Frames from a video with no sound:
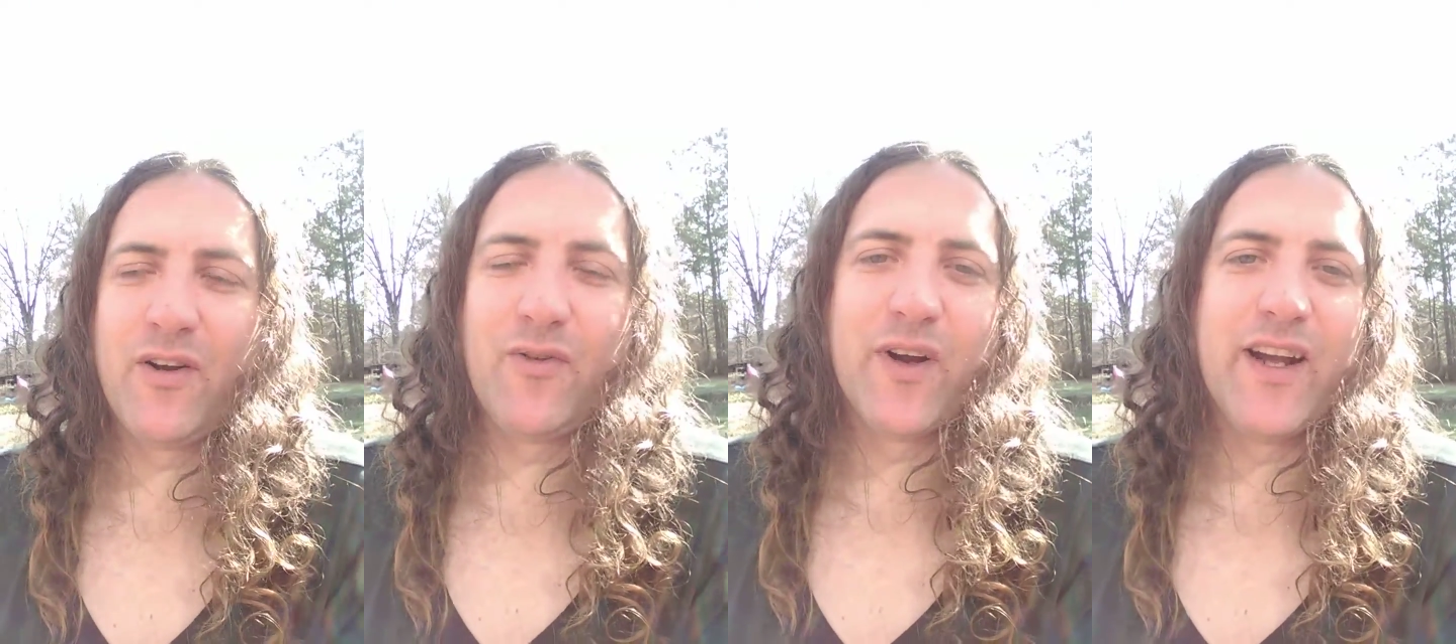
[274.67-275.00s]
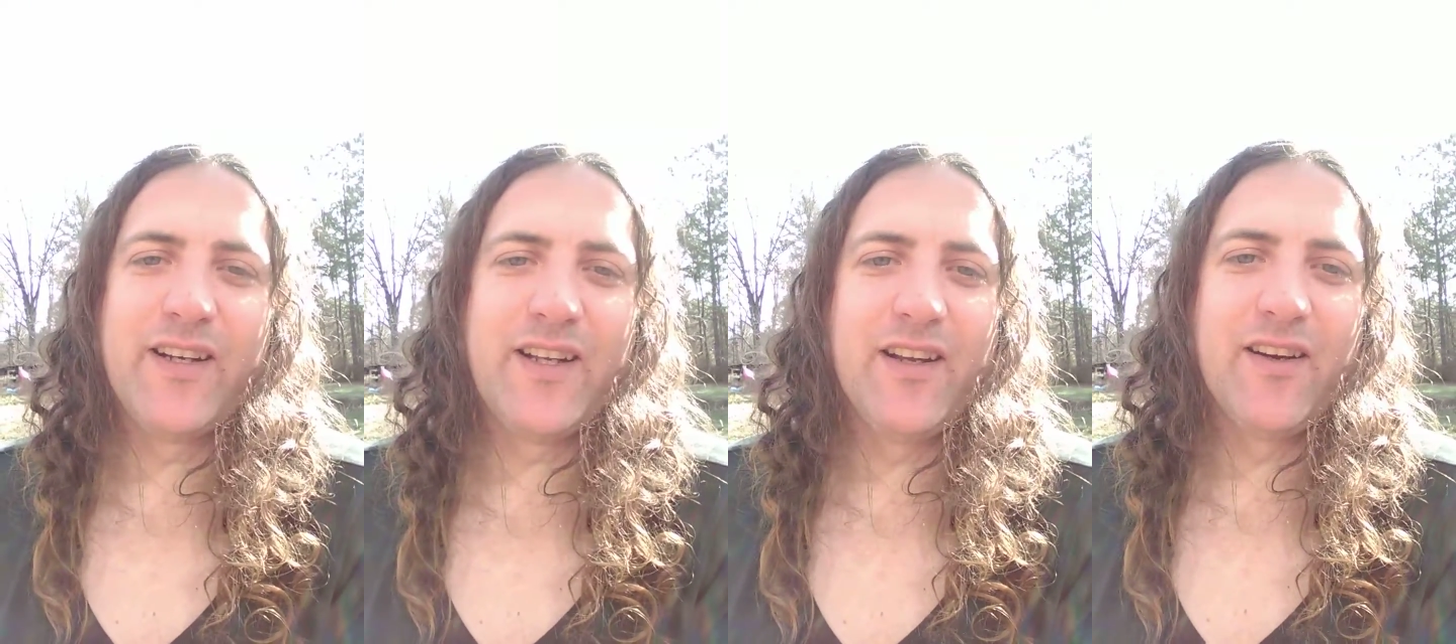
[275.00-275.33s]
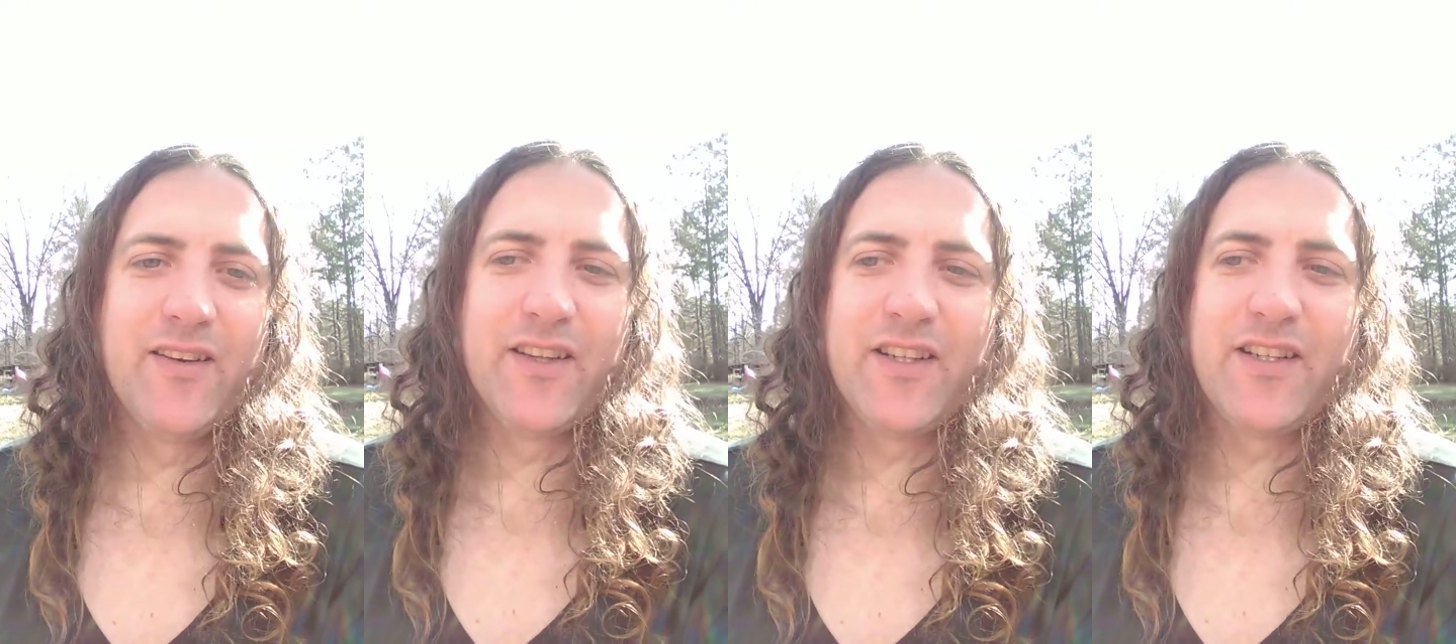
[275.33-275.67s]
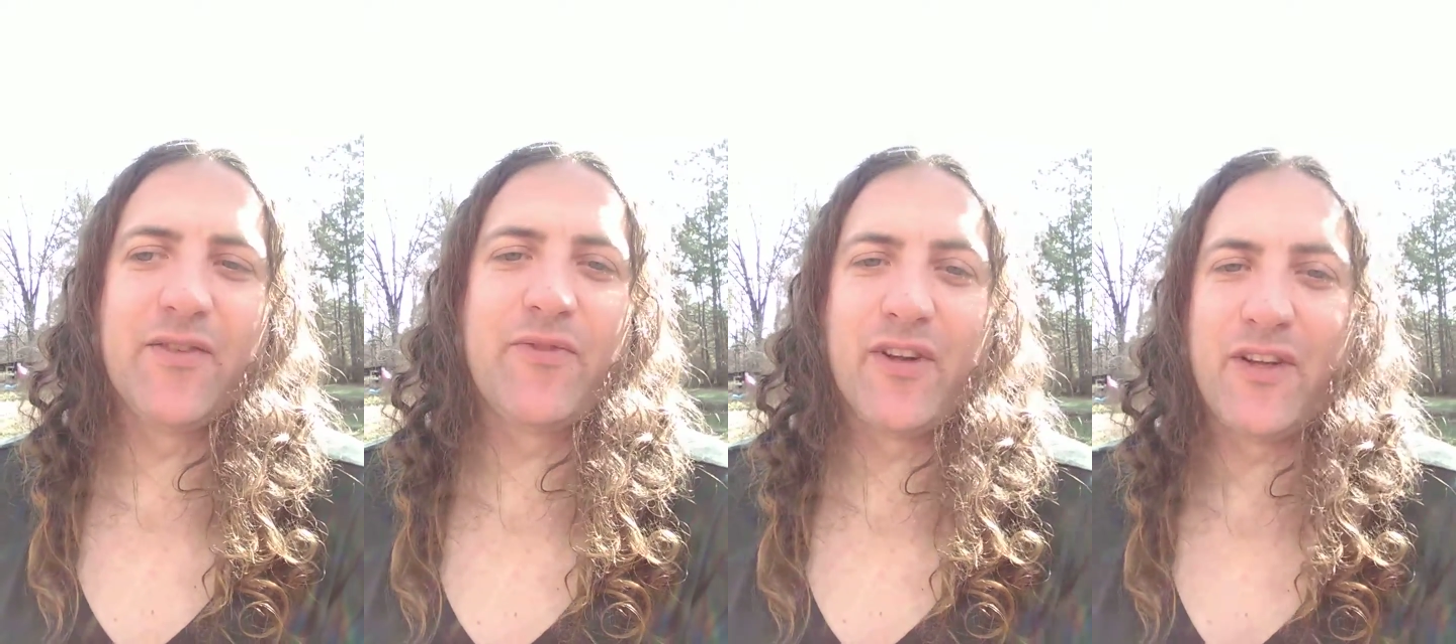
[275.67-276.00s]
granting all these
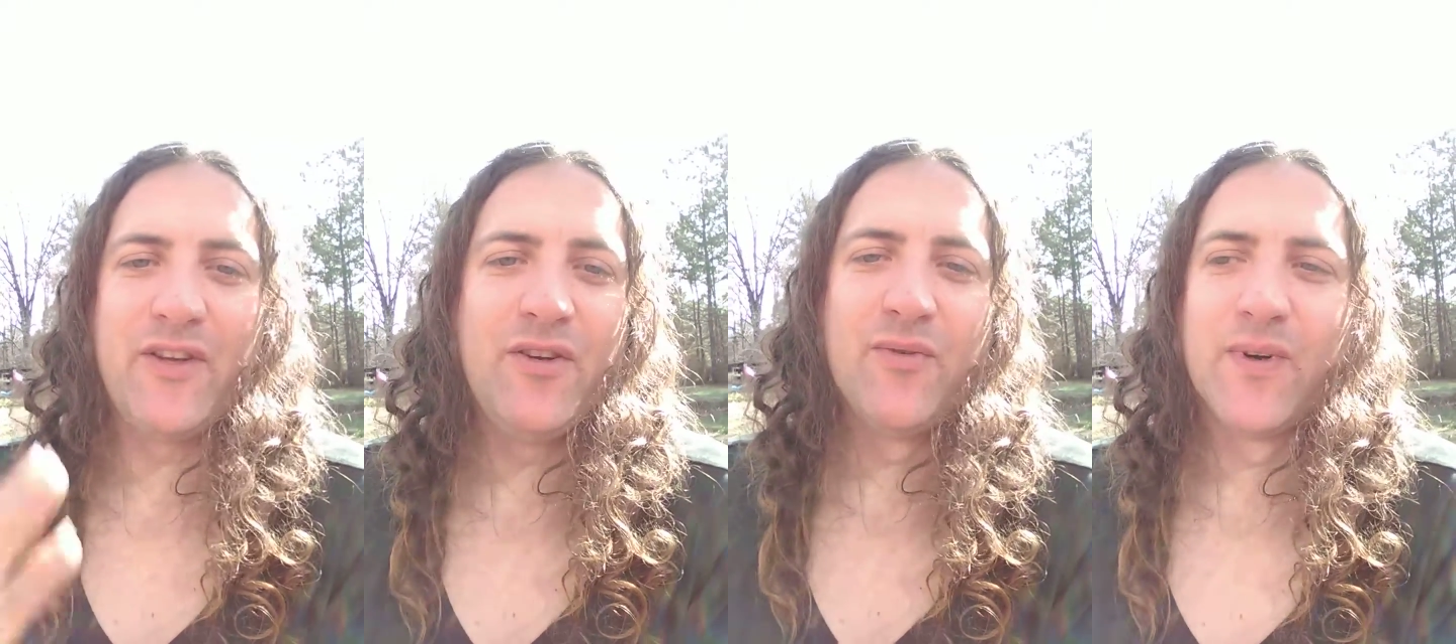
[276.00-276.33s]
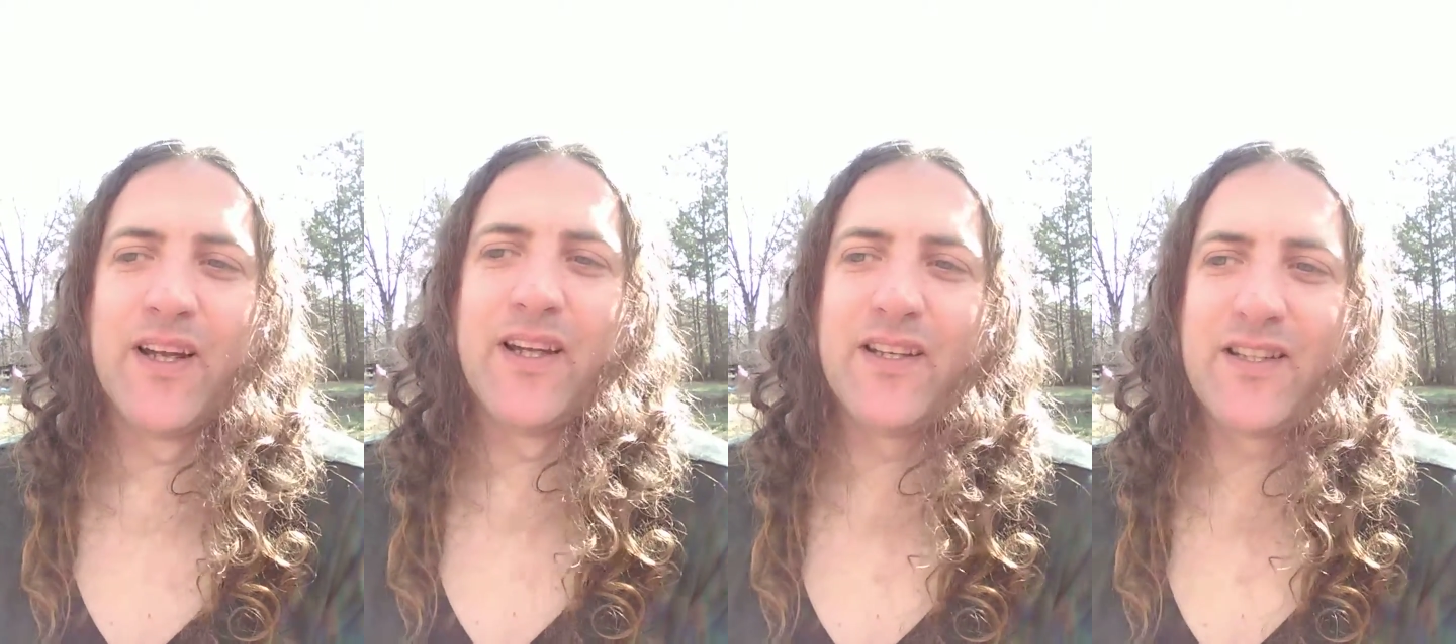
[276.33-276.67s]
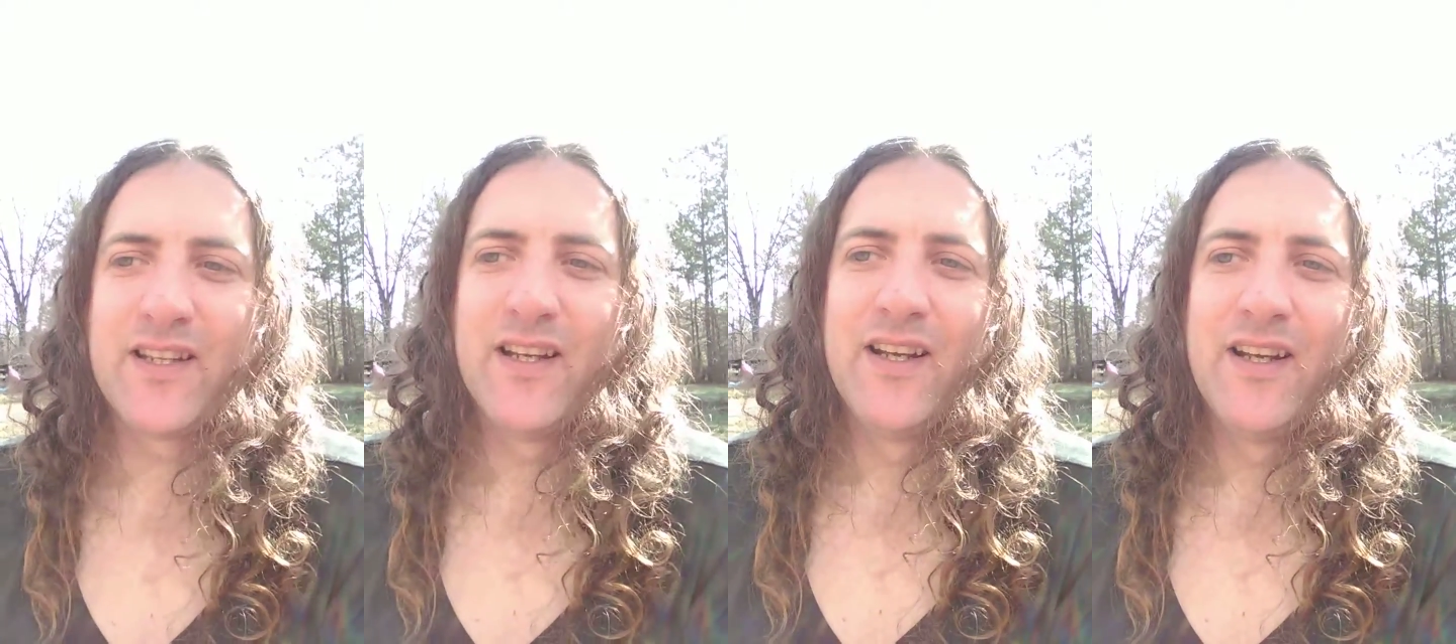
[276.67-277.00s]
different Q ranks